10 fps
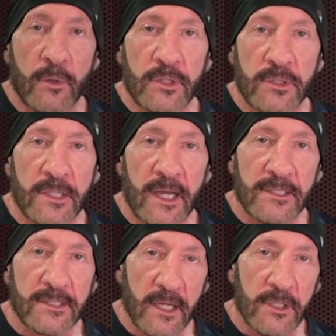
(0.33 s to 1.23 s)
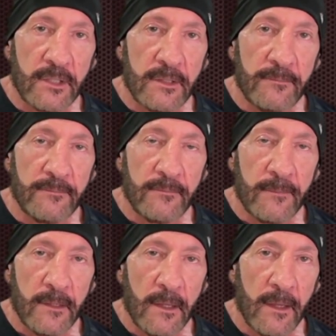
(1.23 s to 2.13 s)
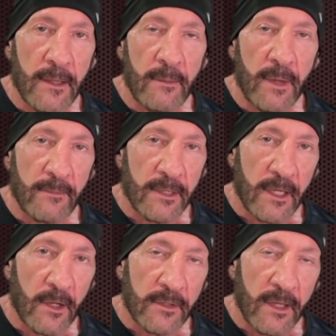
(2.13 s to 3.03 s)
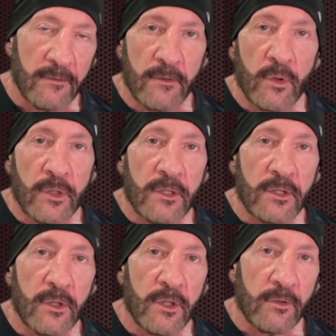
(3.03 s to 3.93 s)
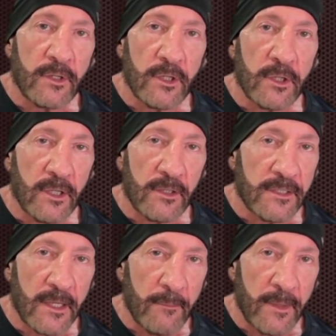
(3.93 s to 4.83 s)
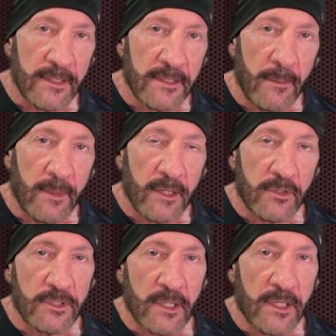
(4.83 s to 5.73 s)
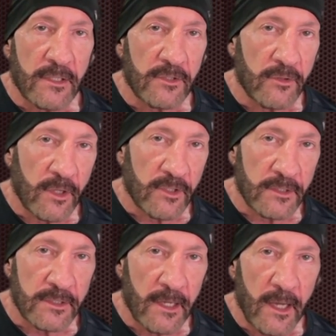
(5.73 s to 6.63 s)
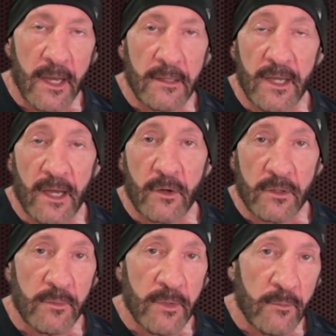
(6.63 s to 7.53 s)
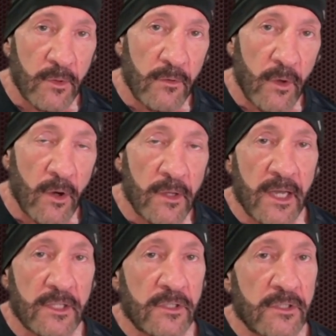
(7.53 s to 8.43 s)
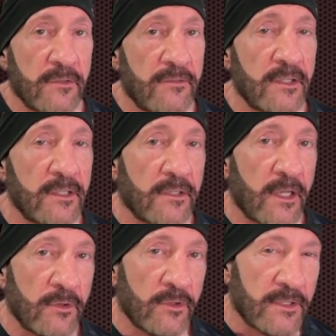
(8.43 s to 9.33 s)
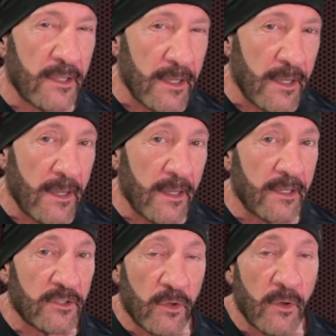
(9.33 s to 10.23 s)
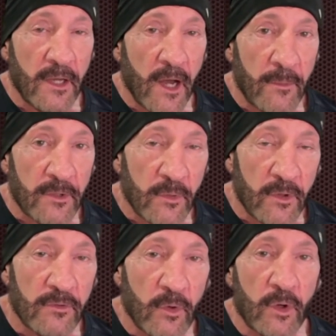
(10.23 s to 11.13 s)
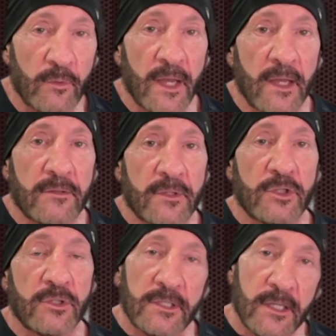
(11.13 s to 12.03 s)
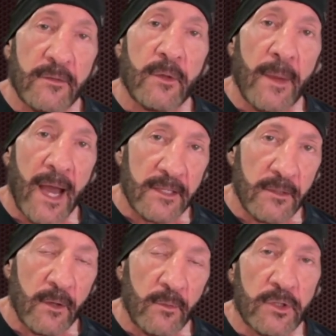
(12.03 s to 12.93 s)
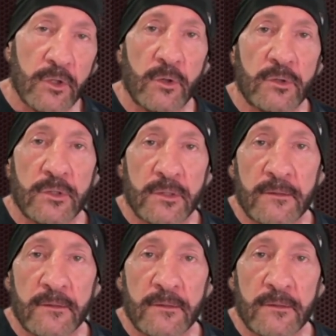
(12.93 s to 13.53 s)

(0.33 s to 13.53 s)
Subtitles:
to today's session. In my videos, I focus on delivering clear step-by-step exercise instructions tailored to people of all ages and fitness levels, ensuring optimal form and efficiency for maximum results.